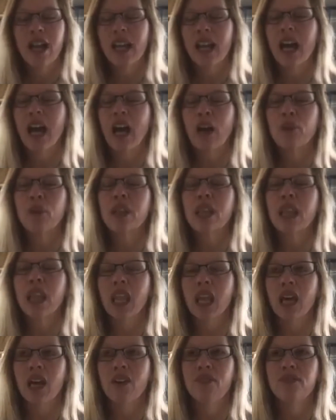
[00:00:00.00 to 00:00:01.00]
And I would
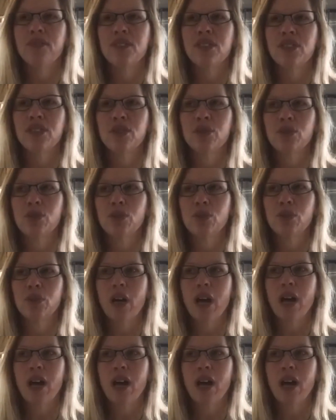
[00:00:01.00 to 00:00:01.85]
love to